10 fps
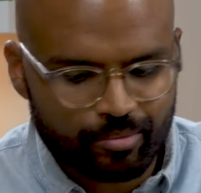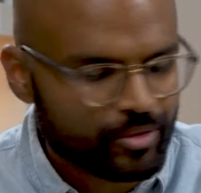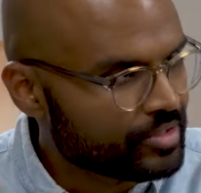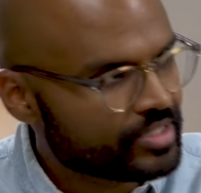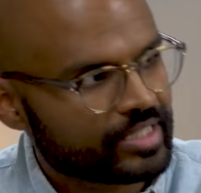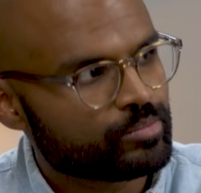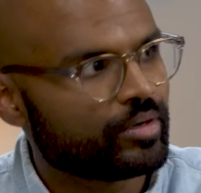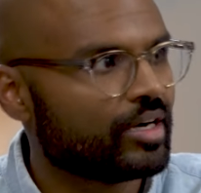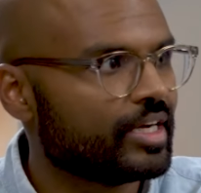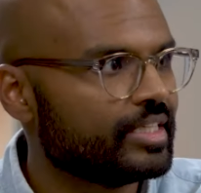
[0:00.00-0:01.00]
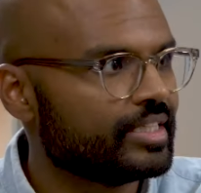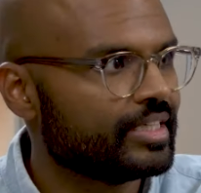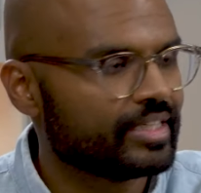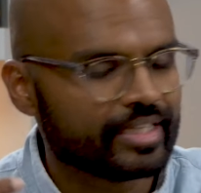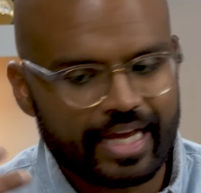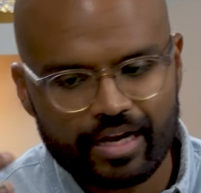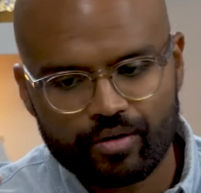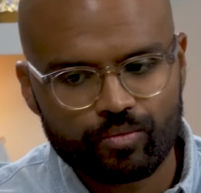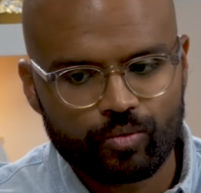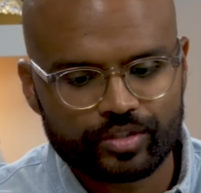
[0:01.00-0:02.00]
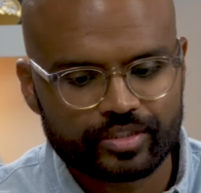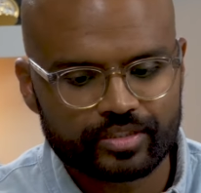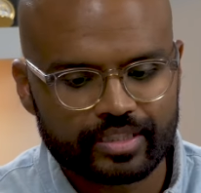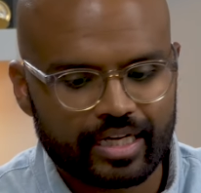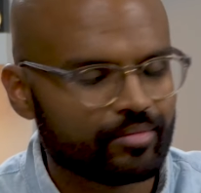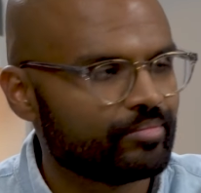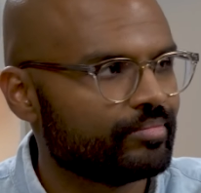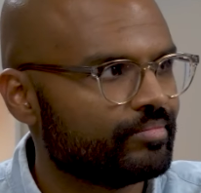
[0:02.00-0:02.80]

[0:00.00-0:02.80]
process behind it and how watches come